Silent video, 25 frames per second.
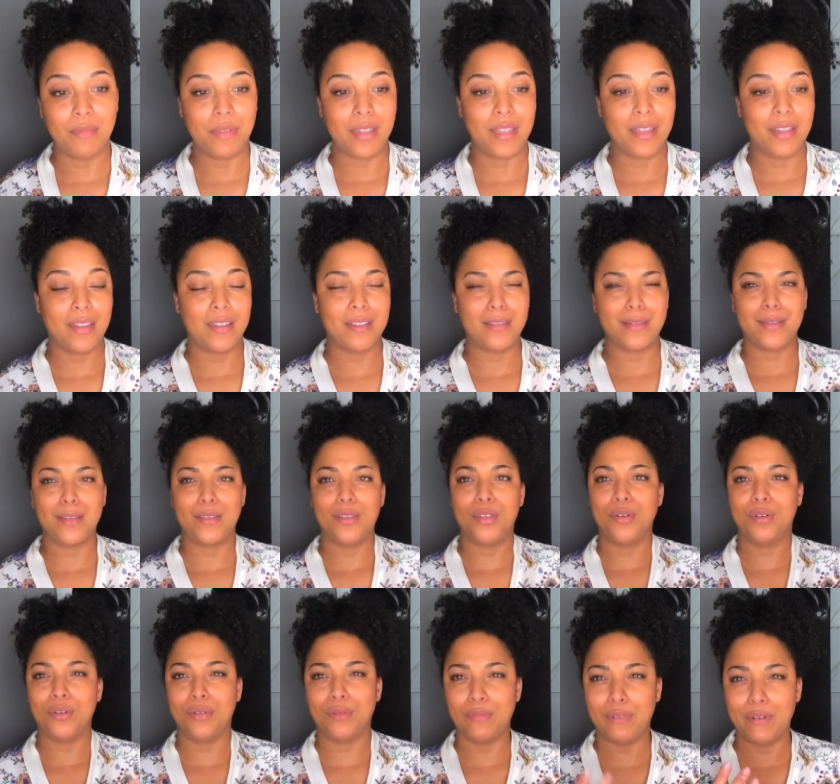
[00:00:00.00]
because
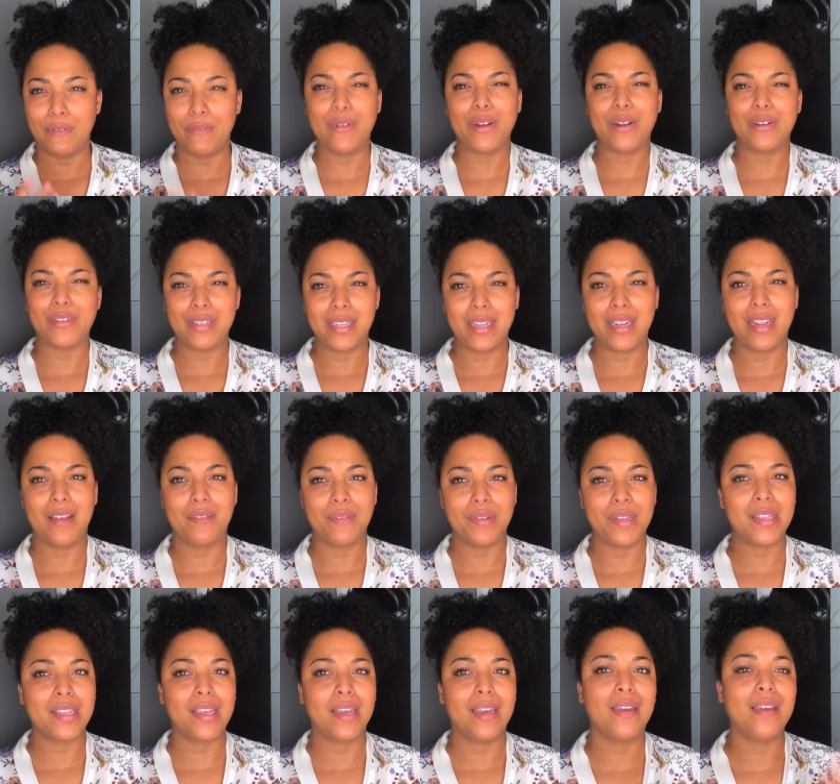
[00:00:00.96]
you're reversing
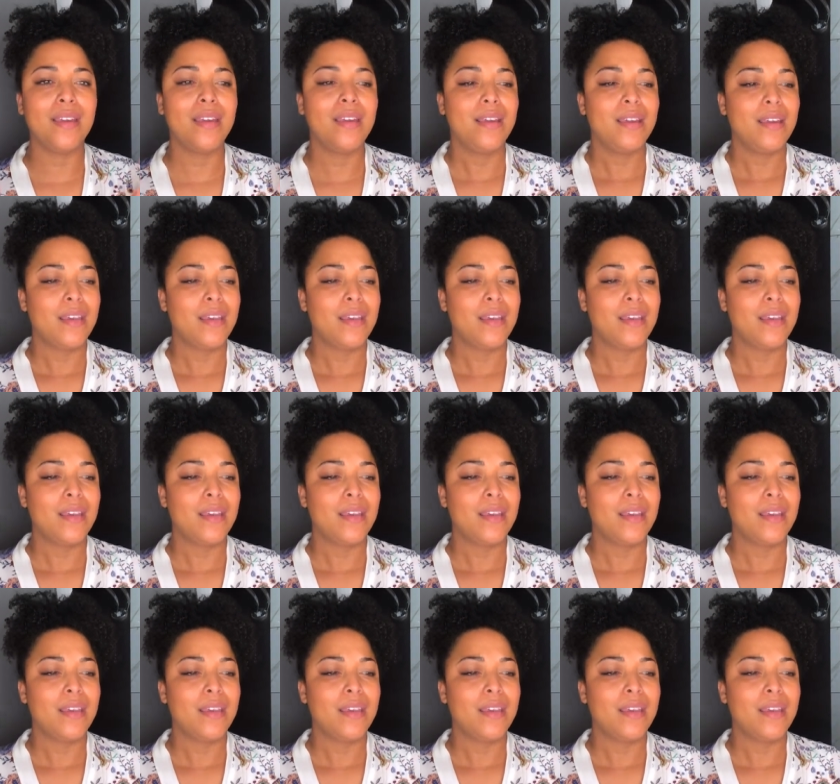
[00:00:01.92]
everything